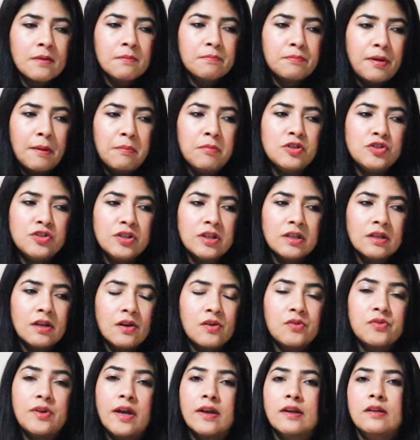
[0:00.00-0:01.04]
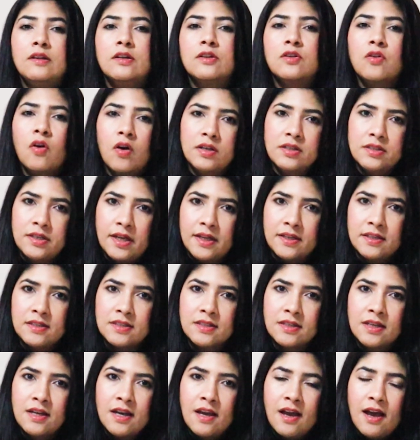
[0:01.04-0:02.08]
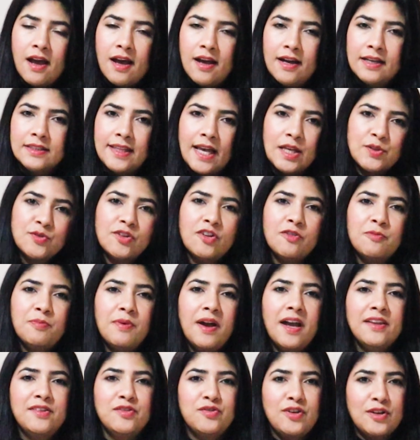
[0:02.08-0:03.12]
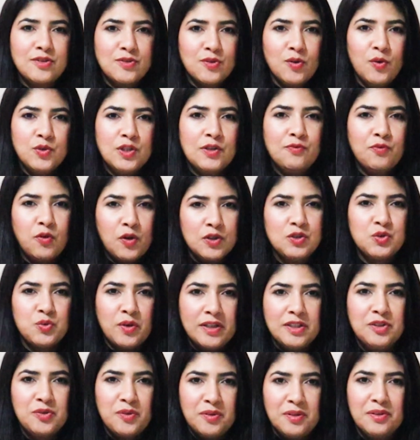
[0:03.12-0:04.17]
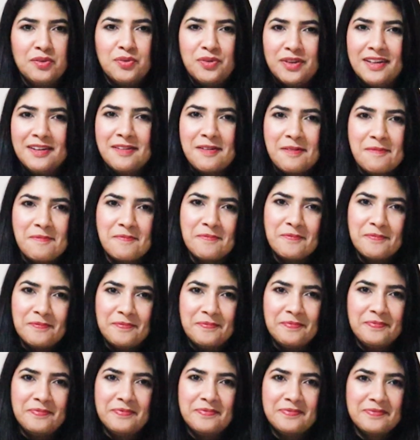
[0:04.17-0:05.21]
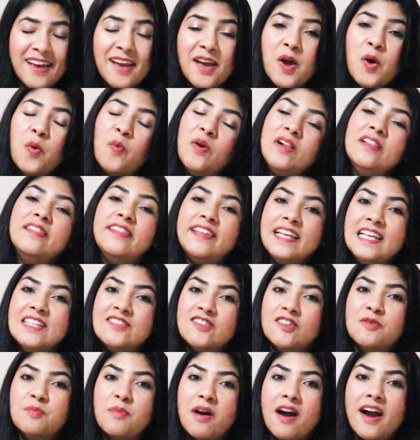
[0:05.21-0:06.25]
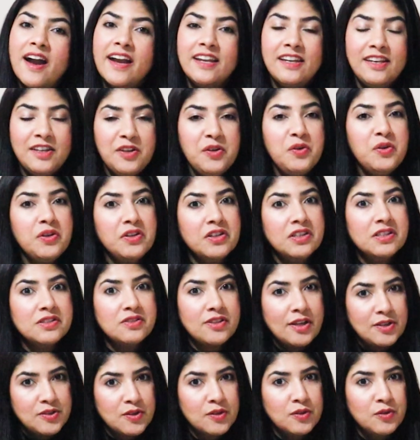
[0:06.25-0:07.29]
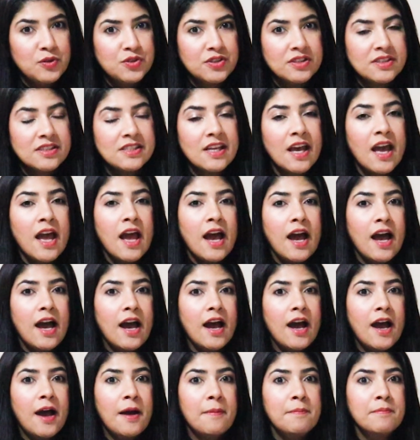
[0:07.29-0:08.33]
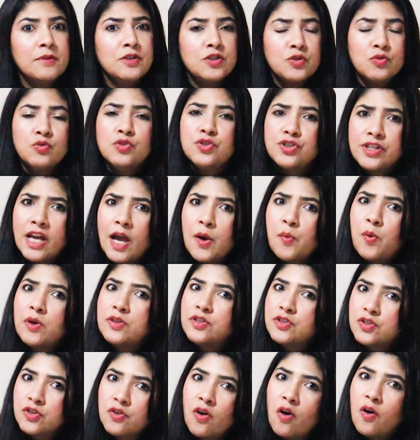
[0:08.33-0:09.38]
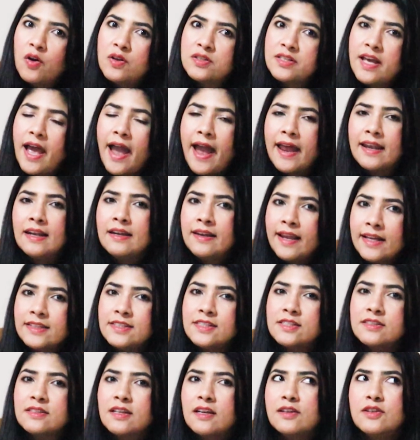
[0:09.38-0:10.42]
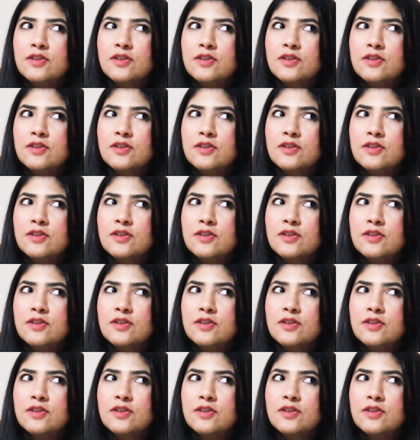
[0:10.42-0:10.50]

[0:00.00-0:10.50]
publishing regular content. That's one of my other resolutions for 2023. Well, these were my New Year's resolutions. Do share what's yours, and let's